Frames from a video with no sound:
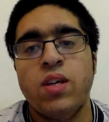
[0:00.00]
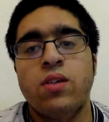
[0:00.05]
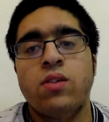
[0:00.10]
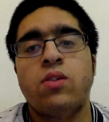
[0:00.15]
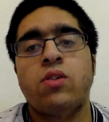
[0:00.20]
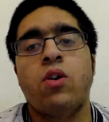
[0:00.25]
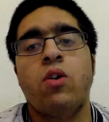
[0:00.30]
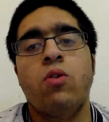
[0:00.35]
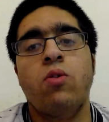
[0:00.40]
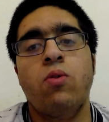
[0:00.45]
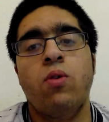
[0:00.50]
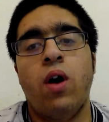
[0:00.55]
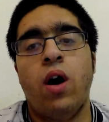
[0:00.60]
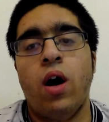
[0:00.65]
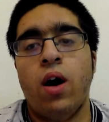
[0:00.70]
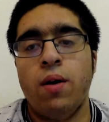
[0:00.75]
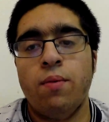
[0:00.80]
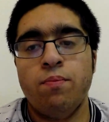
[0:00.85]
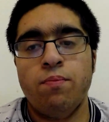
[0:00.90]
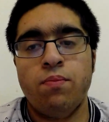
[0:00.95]
So
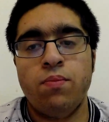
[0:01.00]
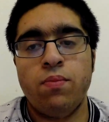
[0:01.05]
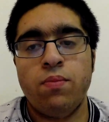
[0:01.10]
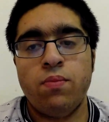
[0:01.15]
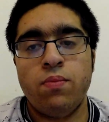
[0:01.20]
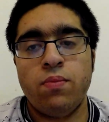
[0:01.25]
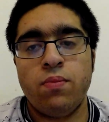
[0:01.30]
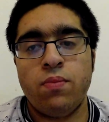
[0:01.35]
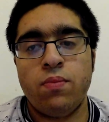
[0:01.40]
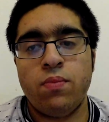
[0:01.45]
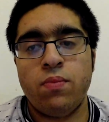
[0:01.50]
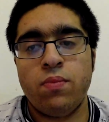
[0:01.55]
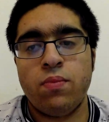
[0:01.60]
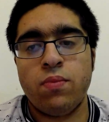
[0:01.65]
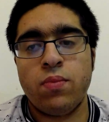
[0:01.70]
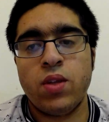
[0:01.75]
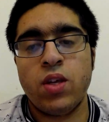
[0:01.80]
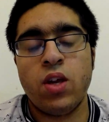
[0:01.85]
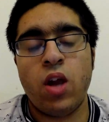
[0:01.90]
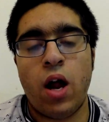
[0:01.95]

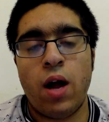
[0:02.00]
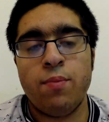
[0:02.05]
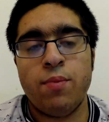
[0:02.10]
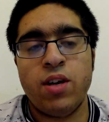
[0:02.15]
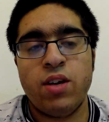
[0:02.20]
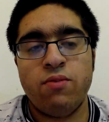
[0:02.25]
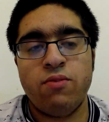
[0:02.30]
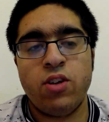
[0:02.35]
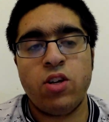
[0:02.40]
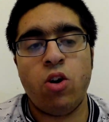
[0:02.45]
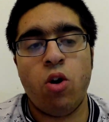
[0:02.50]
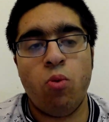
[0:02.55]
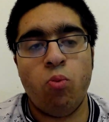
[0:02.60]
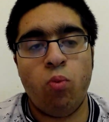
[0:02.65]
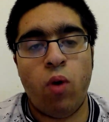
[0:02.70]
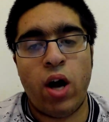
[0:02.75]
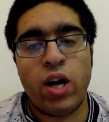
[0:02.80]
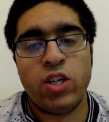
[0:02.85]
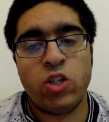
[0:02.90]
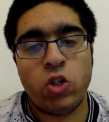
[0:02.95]
I made a video on
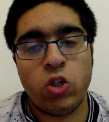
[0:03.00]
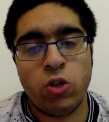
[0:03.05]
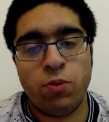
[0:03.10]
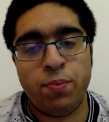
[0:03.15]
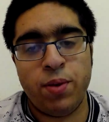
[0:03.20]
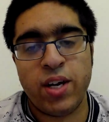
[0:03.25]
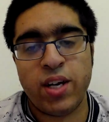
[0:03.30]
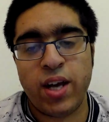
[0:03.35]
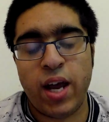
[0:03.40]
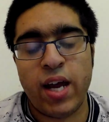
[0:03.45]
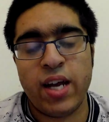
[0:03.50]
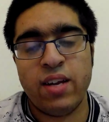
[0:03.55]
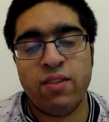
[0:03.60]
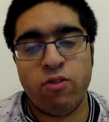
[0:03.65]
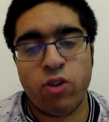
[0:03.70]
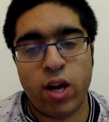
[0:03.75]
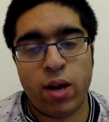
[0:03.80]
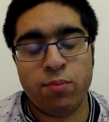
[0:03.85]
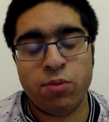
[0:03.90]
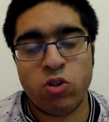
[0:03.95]
why you should pick
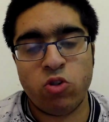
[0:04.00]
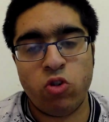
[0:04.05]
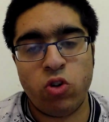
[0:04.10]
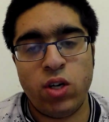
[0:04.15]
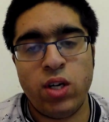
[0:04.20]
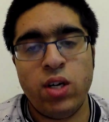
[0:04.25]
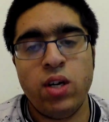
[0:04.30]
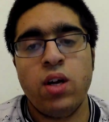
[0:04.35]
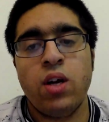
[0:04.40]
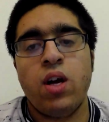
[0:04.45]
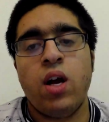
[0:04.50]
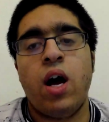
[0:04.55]
A-level chemistry.